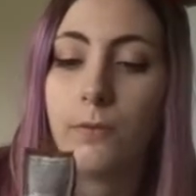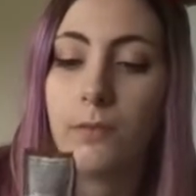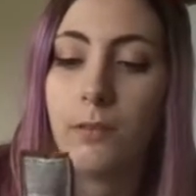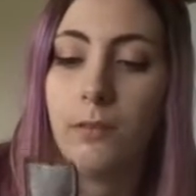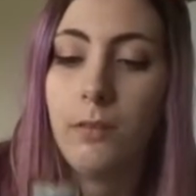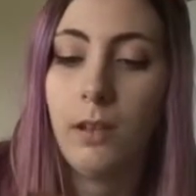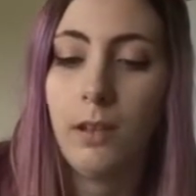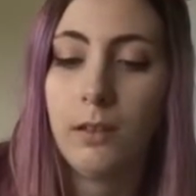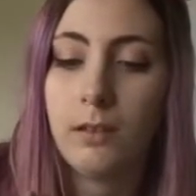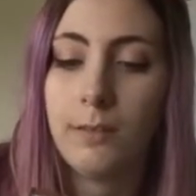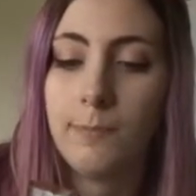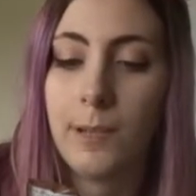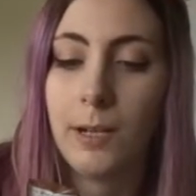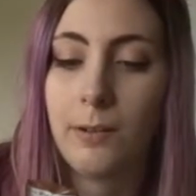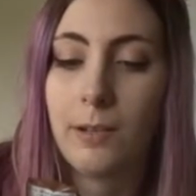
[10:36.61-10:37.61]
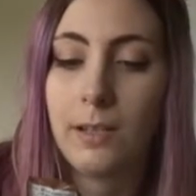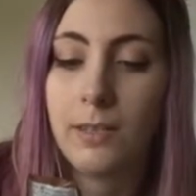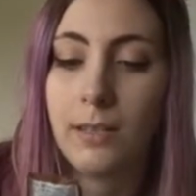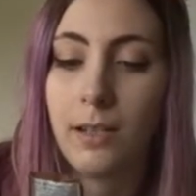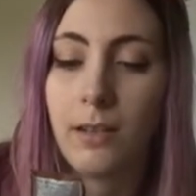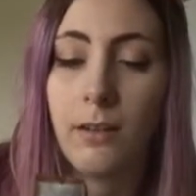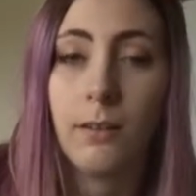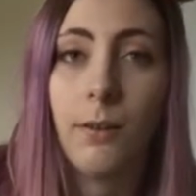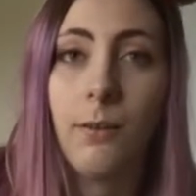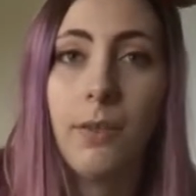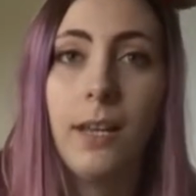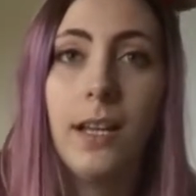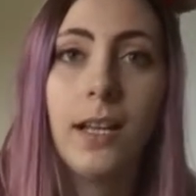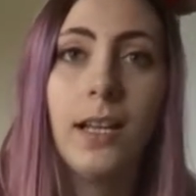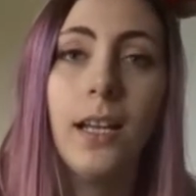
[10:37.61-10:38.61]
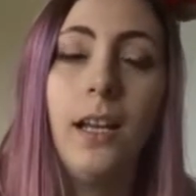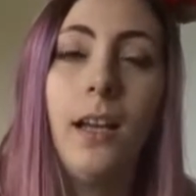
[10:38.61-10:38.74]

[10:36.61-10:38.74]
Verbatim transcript: so nuts, berries, that kind of thing.